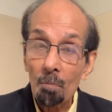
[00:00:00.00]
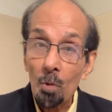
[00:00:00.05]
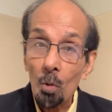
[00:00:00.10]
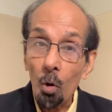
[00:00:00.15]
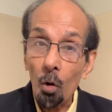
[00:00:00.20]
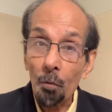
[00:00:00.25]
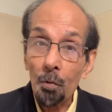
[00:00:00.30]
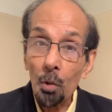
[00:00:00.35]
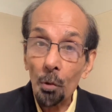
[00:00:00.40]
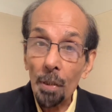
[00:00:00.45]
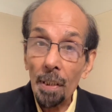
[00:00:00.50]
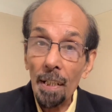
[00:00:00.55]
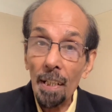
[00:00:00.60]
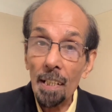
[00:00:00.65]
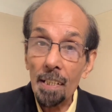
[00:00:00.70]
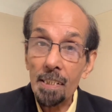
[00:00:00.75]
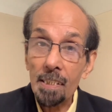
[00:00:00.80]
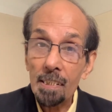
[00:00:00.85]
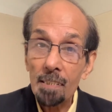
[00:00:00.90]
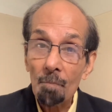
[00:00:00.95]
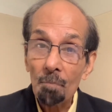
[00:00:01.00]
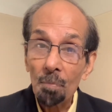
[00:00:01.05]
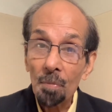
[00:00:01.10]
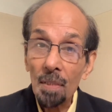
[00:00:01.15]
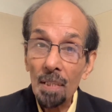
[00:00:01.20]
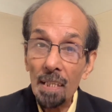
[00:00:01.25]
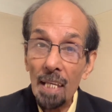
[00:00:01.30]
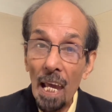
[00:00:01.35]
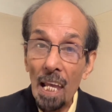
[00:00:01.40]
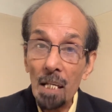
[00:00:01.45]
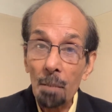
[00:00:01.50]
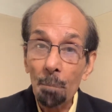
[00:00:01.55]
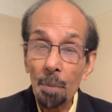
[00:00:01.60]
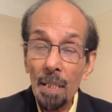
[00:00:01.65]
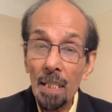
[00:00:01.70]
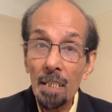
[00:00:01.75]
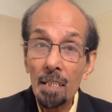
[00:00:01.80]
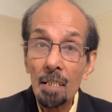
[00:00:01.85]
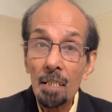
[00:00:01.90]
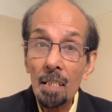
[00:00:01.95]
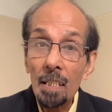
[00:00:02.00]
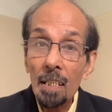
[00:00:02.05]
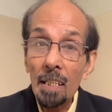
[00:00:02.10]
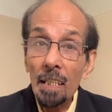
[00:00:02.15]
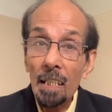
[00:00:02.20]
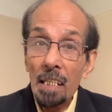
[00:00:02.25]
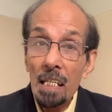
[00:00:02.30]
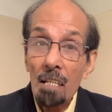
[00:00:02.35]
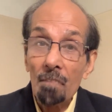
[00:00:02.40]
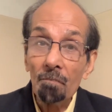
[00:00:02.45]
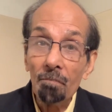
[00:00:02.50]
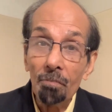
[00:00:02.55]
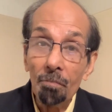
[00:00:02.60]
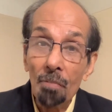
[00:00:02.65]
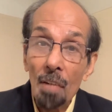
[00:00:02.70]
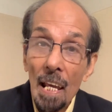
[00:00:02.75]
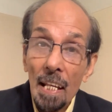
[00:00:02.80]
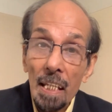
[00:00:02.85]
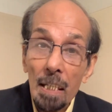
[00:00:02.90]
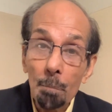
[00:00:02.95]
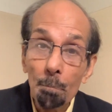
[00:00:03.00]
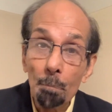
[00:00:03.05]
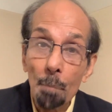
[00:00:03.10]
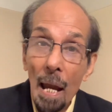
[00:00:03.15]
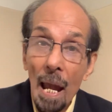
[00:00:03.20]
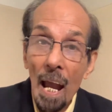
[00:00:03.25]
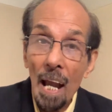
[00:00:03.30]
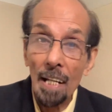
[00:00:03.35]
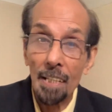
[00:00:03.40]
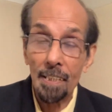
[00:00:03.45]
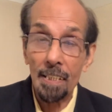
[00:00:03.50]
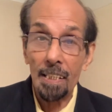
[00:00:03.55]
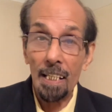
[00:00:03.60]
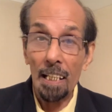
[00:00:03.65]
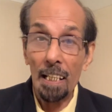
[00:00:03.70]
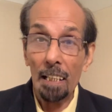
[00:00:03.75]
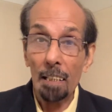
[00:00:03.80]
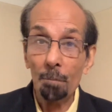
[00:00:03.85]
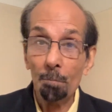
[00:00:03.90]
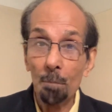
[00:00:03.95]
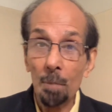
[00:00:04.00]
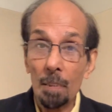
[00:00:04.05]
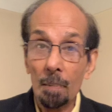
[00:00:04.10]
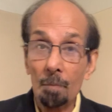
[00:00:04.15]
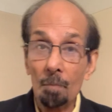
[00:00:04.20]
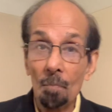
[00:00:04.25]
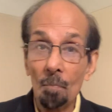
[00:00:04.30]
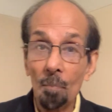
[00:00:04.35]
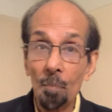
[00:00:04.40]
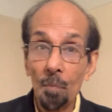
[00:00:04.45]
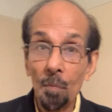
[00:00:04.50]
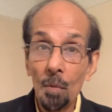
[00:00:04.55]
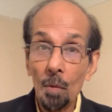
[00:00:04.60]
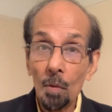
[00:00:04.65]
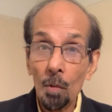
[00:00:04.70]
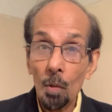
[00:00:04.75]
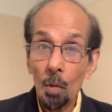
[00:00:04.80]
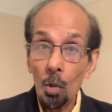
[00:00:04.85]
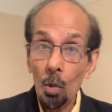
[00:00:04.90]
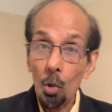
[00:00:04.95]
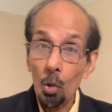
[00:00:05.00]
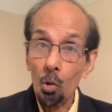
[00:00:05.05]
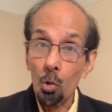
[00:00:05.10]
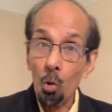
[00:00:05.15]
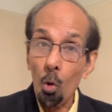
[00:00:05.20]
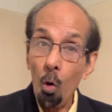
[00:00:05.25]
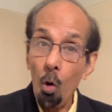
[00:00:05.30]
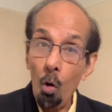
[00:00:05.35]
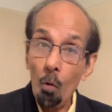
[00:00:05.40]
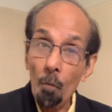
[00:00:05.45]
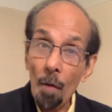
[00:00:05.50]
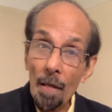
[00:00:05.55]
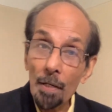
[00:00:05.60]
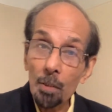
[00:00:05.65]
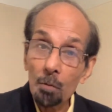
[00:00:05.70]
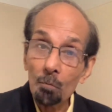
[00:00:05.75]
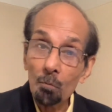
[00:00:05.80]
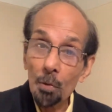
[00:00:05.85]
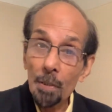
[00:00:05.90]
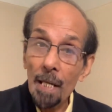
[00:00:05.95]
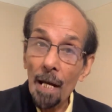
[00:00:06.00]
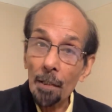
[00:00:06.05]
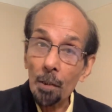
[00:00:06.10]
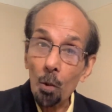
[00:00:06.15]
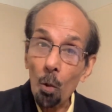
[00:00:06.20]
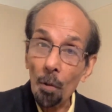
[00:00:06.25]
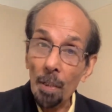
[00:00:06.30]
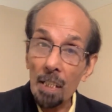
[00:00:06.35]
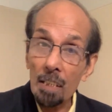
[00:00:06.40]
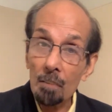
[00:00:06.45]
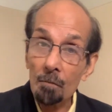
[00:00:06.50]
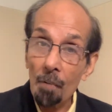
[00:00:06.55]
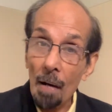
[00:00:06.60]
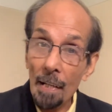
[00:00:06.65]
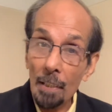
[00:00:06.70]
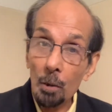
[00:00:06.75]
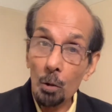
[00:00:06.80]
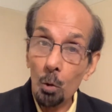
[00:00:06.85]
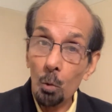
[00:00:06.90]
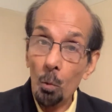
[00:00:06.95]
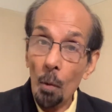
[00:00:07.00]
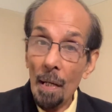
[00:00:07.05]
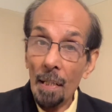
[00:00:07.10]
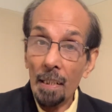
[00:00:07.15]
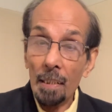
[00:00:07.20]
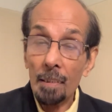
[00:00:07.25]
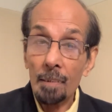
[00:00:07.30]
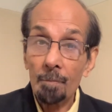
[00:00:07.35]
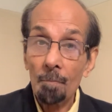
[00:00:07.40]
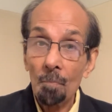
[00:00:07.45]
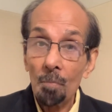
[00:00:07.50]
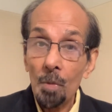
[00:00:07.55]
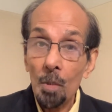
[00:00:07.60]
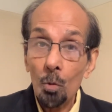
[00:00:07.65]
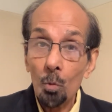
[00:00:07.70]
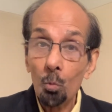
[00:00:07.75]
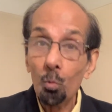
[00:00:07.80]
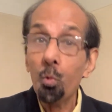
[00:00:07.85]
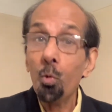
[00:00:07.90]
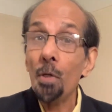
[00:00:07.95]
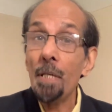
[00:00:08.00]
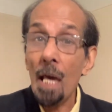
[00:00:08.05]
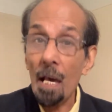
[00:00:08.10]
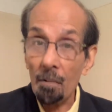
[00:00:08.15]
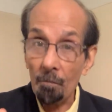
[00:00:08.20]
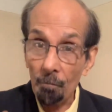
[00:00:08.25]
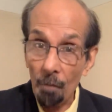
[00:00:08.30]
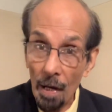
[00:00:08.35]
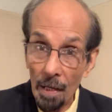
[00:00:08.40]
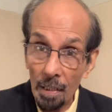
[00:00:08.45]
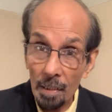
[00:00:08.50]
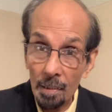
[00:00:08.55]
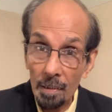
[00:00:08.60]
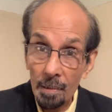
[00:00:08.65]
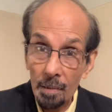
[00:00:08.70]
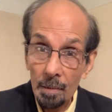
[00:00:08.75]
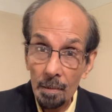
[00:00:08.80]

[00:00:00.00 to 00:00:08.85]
of your kids can be in a very bad shape. Now, when we are talking one to one, we are one.